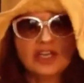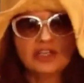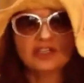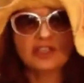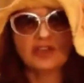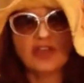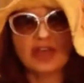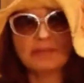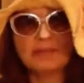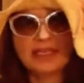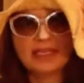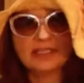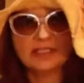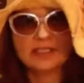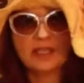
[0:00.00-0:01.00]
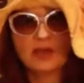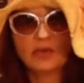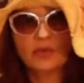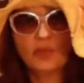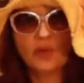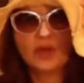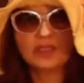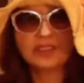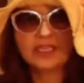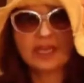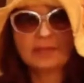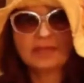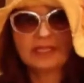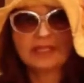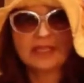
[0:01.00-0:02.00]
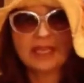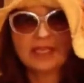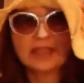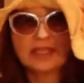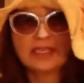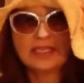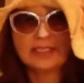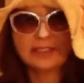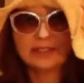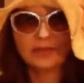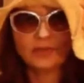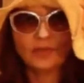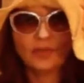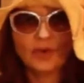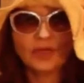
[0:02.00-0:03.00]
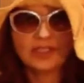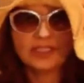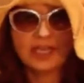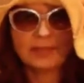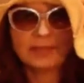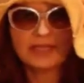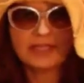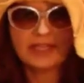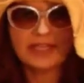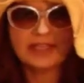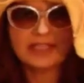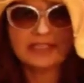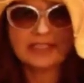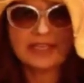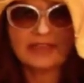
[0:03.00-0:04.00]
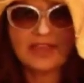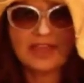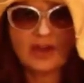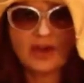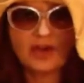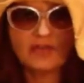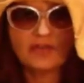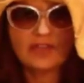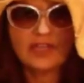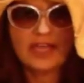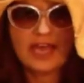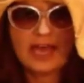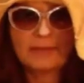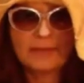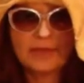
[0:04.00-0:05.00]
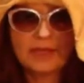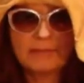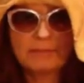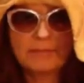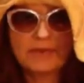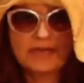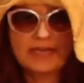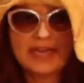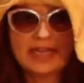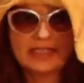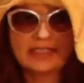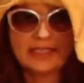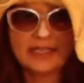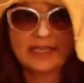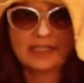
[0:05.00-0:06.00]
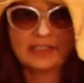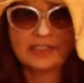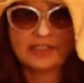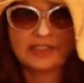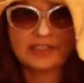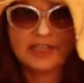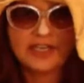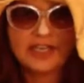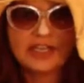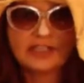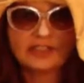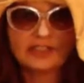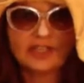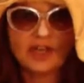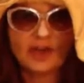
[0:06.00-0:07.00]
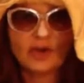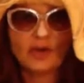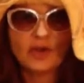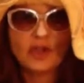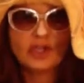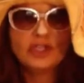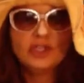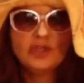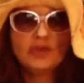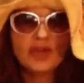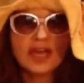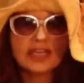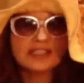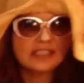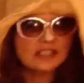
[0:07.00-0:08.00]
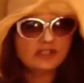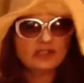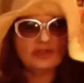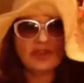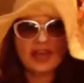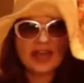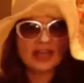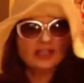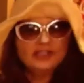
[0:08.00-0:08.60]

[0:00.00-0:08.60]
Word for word: So that means one's coming in like this, one's coming in like this, and they overlap, but not touch. So you guys can do that.